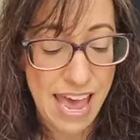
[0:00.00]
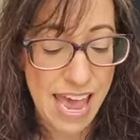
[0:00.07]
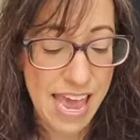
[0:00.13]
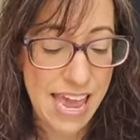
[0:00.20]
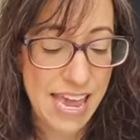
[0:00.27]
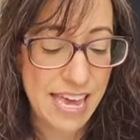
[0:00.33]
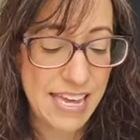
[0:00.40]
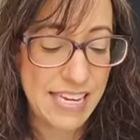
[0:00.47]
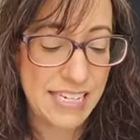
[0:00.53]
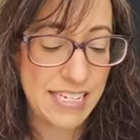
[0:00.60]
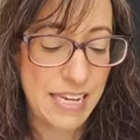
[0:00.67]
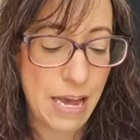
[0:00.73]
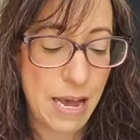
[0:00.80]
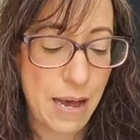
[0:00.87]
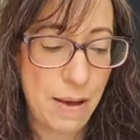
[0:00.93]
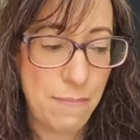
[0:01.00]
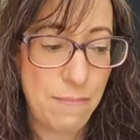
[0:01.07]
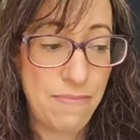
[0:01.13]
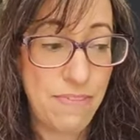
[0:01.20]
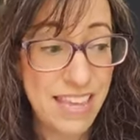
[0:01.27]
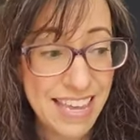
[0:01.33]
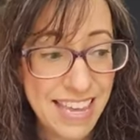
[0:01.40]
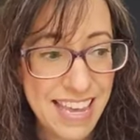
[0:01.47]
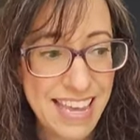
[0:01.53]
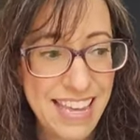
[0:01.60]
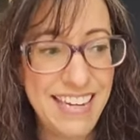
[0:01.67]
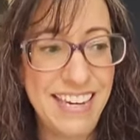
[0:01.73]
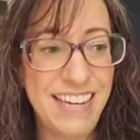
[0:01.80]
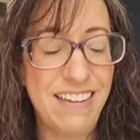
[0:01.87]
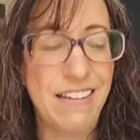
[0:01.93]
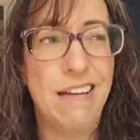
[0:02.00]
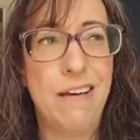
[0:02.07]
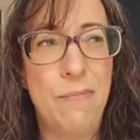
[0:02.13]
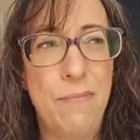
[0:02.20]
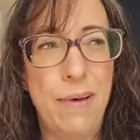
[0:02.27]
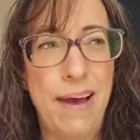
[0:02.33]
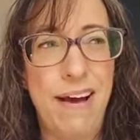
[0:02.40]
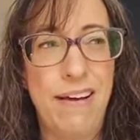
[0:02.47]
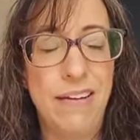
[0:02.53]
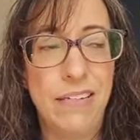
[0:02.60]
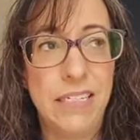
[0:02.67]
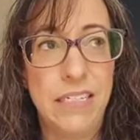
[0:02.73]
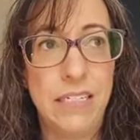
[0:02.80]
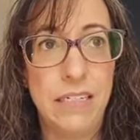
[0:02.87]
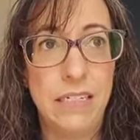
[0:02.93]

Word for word: And um, then about,